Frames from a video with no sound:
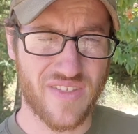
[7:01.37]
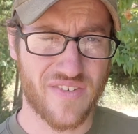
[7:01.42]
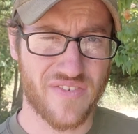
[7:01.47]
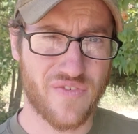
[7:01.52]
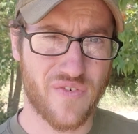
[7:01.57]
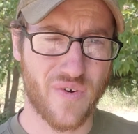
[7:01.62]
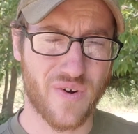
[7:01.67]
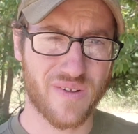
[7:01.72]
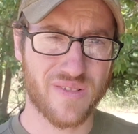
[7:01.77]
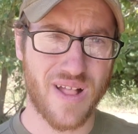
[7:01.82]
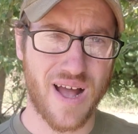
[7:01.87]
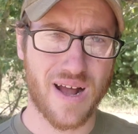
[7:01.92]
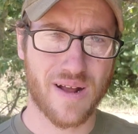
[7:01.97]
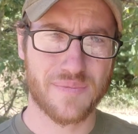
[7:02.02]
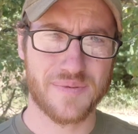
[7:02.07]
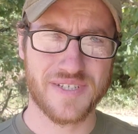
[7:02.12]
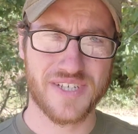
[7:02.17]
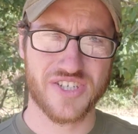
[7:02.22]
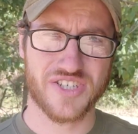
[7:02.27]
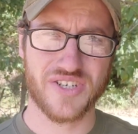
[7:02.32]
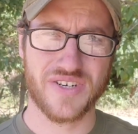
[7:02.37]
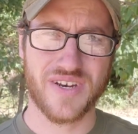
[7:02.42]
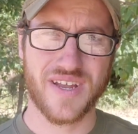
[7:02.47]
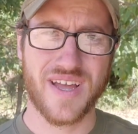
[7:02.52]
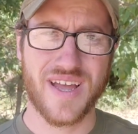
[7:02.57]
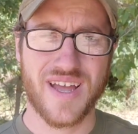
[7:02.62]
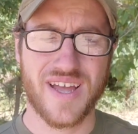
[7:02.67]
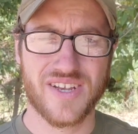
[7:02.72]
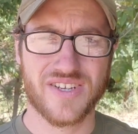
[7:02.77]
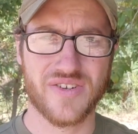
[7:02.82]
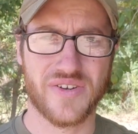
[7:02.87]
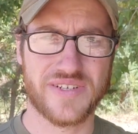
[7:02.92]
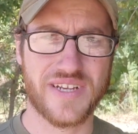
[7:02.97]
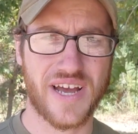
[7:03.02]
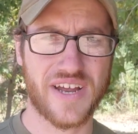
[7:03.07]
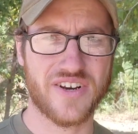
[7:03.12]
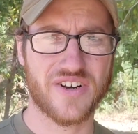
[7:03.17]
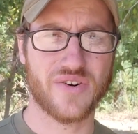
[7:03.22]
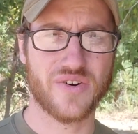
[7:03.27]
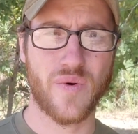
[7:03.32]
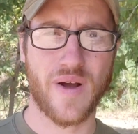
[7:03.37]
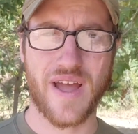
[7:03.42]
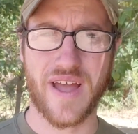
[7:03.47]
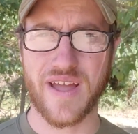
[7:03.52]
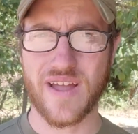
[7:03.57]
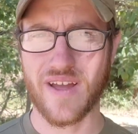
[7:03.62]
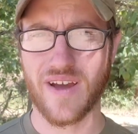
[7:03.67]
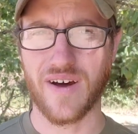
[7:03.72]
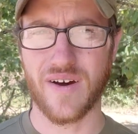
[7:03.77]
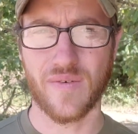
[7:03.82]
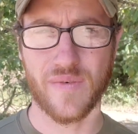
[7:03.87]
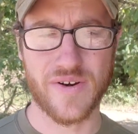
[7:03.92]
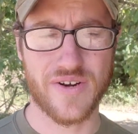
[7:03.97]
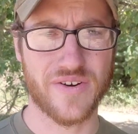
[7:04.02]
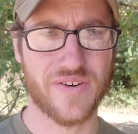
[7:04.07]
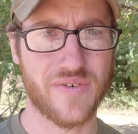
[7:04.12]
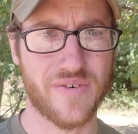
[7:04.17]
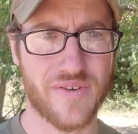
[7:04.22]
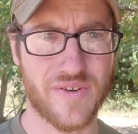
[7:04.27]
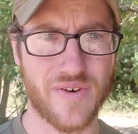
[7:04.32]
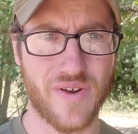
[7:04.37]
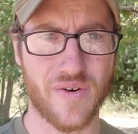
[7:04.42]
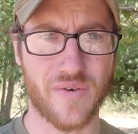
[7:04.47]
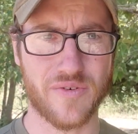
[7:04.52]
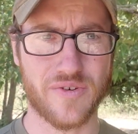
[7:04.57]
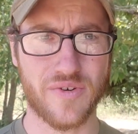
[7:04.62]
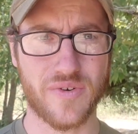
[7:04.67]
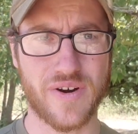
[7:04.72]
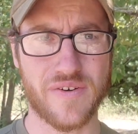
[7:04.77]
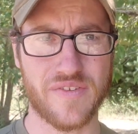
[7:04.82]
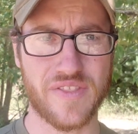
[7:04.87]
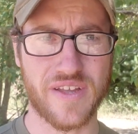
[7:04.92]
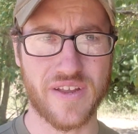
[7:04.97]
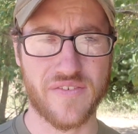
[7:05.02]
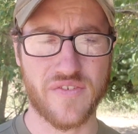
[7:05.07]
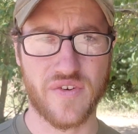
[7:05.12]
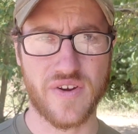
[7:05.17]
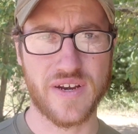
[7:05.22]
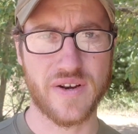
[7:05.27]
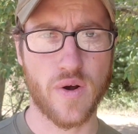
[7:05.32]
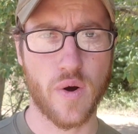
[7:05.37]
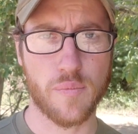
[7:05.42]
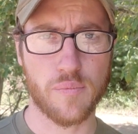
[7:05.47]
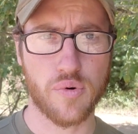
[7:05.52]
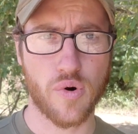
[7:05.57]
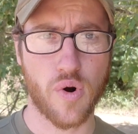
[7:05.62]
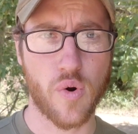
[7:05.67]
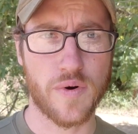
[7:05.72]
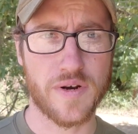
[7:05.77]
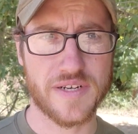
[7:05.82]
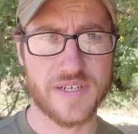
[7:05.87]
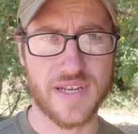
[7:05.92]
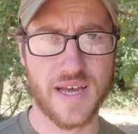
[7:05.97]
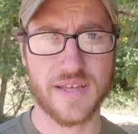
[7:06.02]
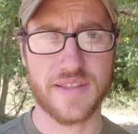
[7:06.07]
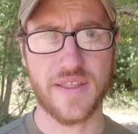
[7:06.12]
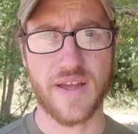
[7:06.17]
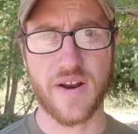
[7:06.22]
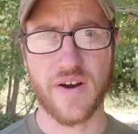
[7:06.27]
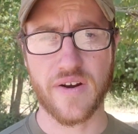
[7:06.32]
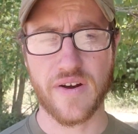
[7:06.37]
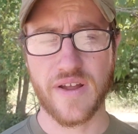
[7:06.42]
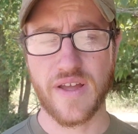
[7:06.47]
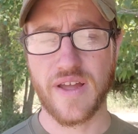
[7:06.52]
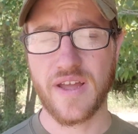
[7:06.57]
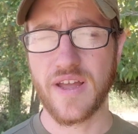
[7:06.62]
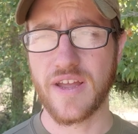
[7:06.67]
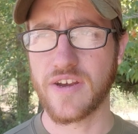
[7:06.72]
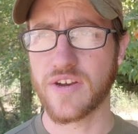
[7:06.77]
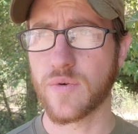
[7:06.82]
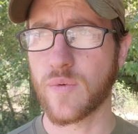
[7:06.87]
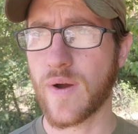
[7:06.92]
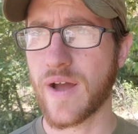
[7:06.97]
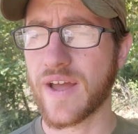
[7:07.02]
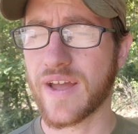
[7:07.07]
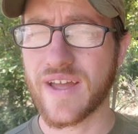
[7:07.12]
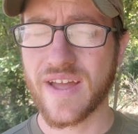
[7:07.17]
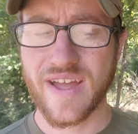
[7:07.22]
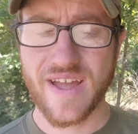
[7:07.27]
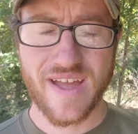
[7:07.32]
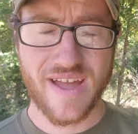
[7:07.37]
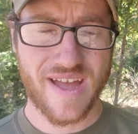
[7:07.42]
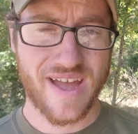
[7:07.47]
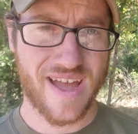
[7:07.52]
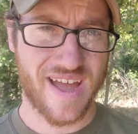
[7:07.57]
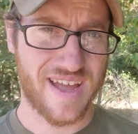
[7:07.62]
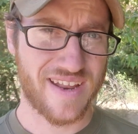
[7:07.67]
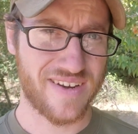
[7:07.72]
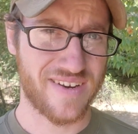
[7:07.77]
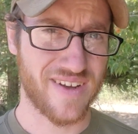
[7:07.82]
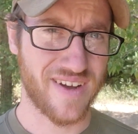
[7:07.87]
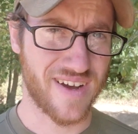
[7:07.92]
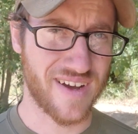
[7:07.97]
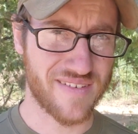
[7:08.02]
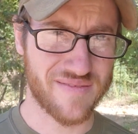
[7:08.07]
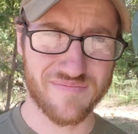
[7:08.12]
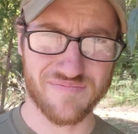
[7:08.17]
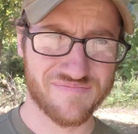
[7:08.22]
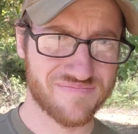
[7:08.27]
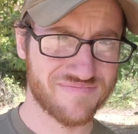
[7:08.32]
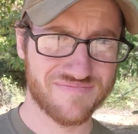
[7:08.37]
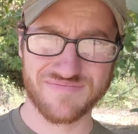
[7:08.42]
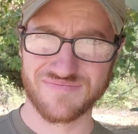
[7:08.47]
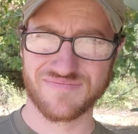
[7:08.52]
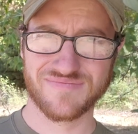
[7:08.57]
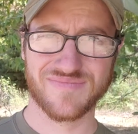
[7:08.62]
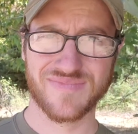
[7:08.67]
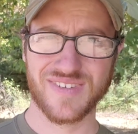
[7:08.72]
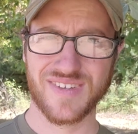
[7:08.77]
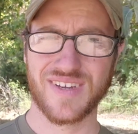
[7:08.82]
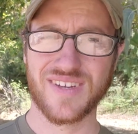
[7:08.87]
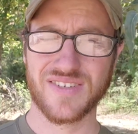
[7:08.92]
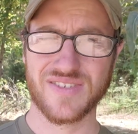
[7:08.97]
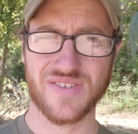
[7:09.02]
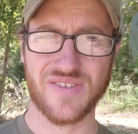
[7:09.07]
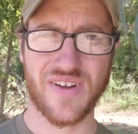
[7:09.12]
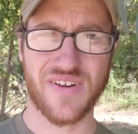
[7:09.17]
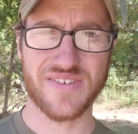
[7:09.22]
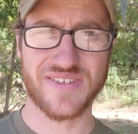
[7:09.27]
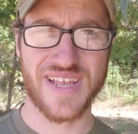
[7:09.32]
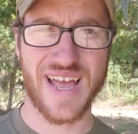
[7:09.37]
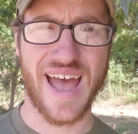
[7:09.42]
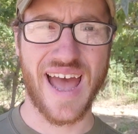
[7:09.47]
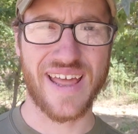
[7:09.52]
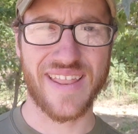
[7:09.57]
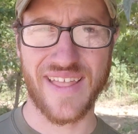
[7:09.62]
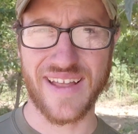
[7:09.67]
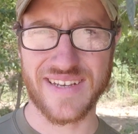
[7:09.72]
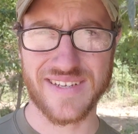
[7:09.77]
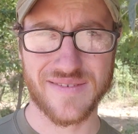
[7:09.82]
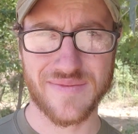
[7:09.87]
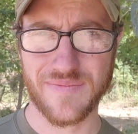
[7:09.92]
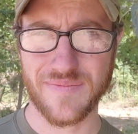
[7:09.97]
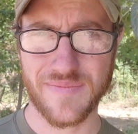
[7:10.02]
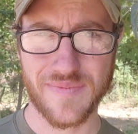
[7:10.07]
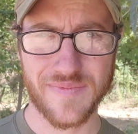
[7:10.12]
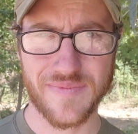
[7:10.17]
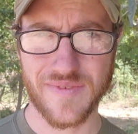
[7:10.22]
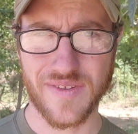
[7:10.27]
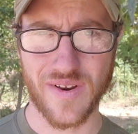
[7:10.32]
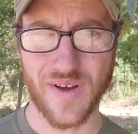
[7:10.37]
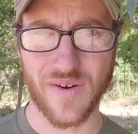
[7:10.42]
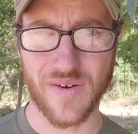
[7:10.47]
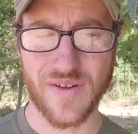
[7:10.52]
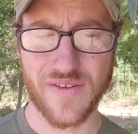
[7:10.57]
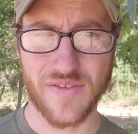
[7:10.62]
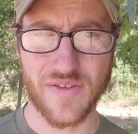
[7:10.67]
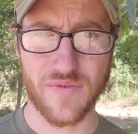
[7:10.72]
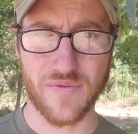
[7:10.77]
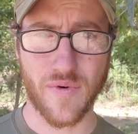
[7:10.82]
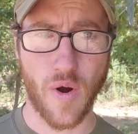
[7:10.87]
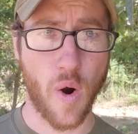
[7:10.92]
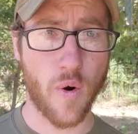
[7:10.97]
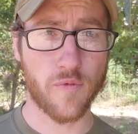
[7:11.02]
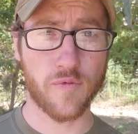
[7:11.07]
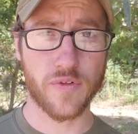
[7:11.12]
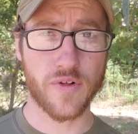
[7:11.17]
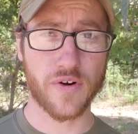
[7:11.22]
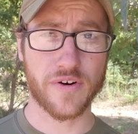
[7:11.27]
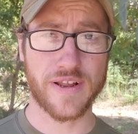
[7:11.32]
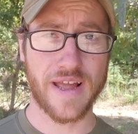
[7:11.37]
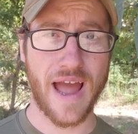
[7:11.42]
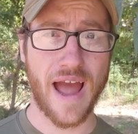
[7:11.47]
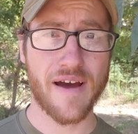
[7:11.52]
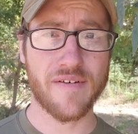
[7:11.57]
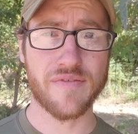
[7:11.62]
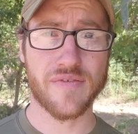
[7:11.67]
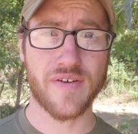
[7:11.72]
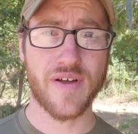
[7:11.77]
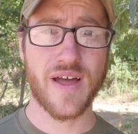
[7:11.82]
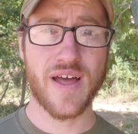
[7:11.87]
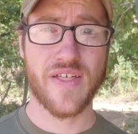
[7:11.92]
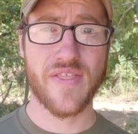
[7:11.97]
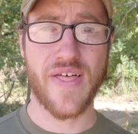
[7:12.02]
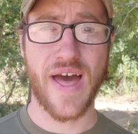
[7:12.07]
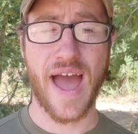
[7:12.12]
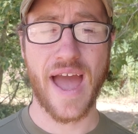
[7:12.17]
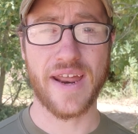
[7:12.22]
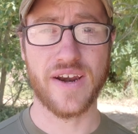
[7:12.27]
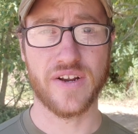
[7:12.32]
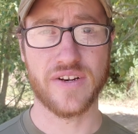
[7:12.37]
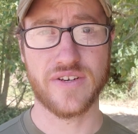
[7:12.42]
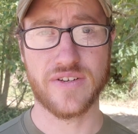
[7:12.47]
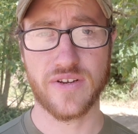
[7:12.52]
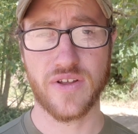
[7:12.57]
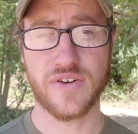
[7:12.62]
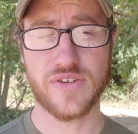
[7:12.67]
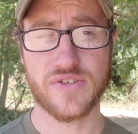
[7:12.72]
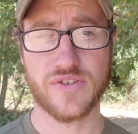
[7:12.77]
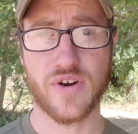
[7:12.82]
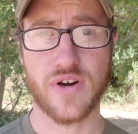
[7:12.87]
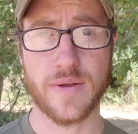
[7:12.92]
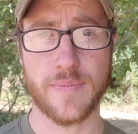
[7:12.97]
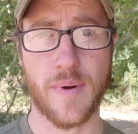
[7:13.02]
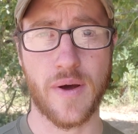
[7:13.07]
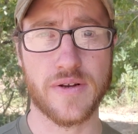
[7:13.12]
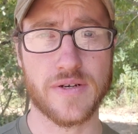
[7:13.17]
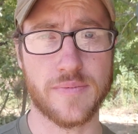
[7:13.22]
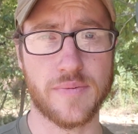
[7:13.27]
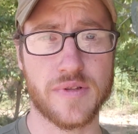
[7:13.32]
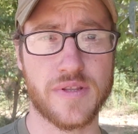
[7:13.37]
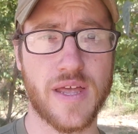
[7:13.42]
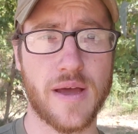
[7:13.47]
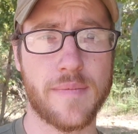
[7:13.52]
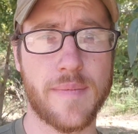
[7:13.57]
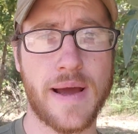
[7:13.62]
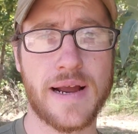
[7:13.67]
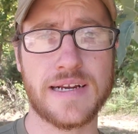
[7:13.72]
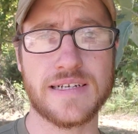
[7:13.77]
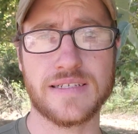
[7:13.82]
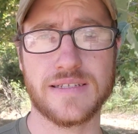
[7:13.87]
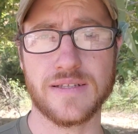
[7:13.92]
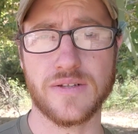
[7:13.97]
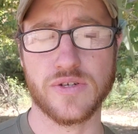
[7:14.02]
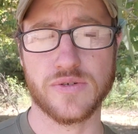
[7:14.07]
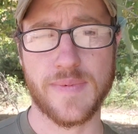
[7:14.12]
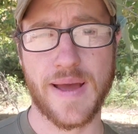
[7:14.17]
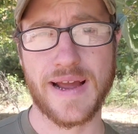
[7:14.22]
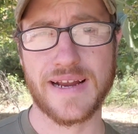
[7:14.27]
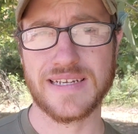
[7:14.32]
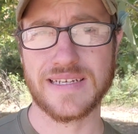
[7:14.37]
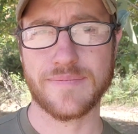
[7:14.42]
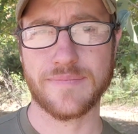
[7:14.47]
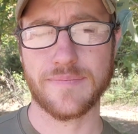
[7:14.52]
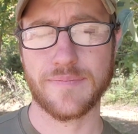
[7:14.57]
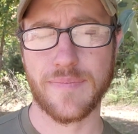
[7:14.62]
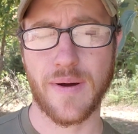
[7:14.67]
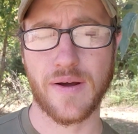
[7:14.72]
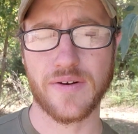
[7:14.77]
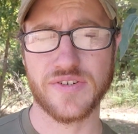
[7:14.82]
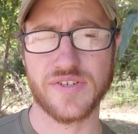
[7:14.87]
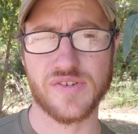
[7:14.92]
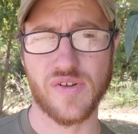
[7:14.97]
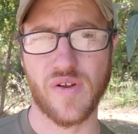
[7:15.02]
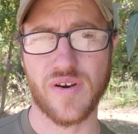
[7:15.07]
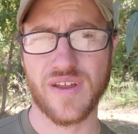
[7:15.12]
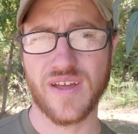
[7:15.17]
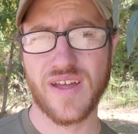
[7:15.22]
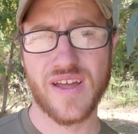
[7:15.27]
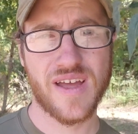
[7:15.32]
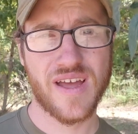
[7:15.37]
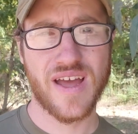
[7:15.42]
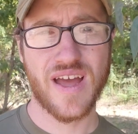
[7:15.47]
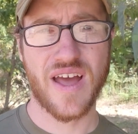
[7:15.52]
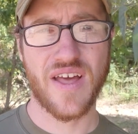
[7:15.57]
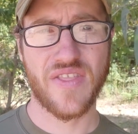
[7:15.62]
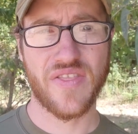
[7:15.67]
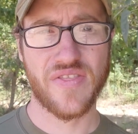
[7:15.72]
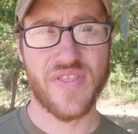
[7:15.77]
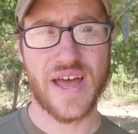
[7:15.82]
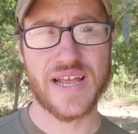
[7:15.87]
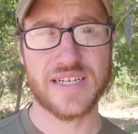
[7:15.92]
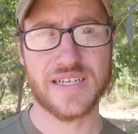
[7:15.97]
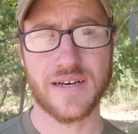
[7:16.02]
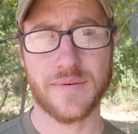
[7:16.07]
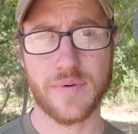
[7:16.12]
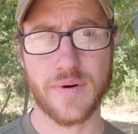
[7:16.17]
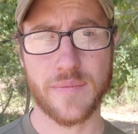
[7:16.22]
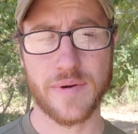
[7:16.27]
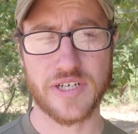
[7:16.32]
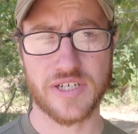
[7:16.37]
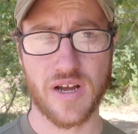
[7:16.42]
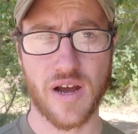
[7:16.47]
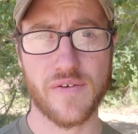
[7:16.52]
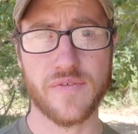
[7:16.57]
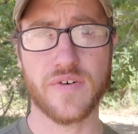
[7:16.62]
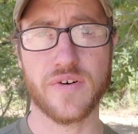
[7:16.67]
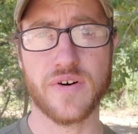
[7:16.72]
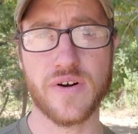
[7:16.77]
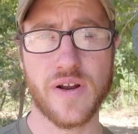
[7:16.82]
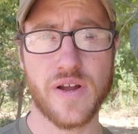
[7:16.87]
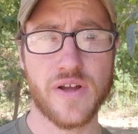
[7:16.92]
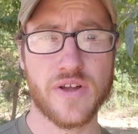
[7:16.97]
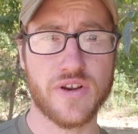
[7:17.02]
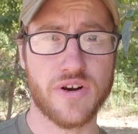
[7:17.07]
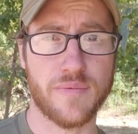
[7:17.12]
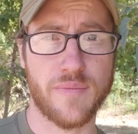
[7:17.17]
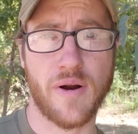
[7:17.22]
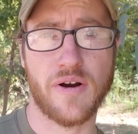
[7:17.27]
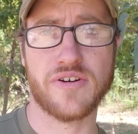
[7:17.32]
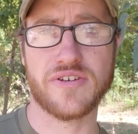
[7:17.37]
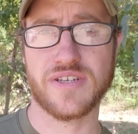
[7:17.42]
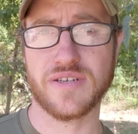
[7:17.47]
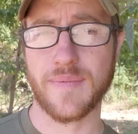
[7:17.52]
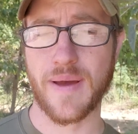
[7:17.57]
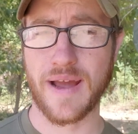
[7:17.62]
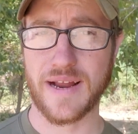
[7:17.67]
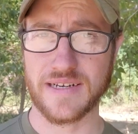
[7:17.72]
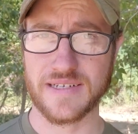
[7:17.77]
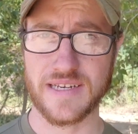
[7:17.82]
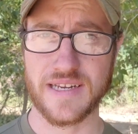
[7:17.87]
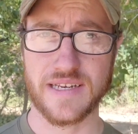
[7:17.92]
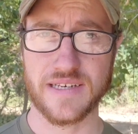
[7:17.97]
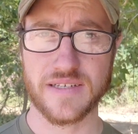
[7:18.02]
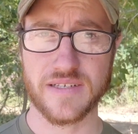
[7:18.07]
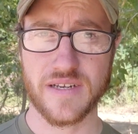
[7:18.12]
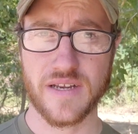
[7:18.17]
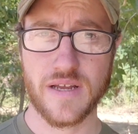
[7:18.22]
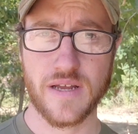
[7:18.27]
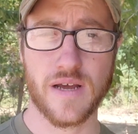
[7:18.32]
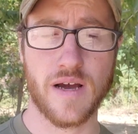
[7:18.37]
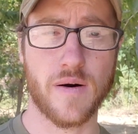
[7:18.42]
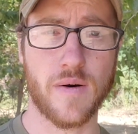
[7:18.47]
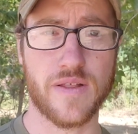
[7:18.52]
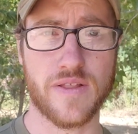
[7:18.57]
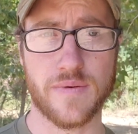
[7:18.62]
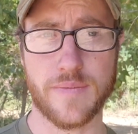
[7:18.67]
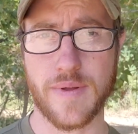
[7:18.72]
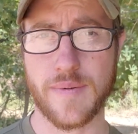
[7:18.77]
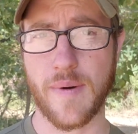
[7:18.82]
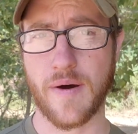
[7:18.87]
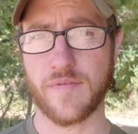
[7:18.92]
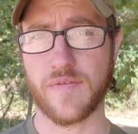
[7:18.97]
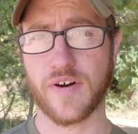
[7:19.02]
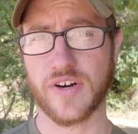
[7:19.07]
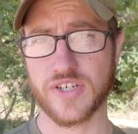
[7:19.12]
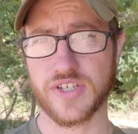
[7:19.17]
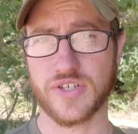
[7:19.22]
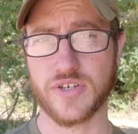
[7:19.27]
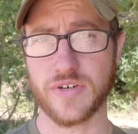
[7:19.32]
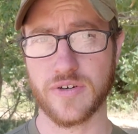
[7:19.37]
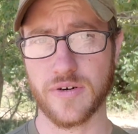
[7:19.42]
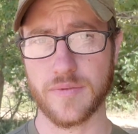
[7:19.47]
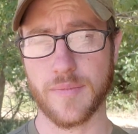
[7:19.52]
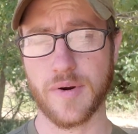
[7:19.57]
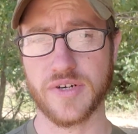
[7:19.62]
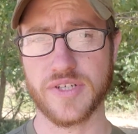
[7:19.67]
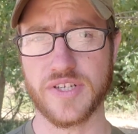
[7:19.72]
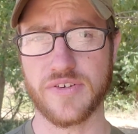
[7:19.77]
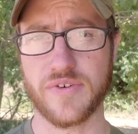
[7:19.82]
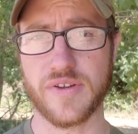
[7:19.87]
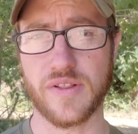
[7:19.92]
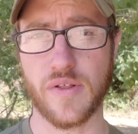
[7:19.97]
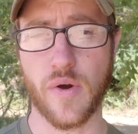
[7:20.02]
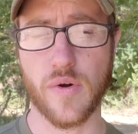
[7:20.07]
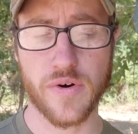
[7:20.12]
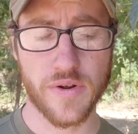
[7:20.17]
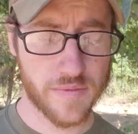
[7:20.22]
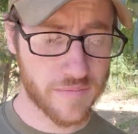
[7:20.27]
4 o'clock position, so it's out of your way when you're doing everything. If you need to go prone, it's not there in your way. And so there's that. That's, you hopefully already have that and a good sturdy belt to put that those magazine pouches on, and that's going to pretty much cover your emergency magazines, whether it be malfunction or emergency reload.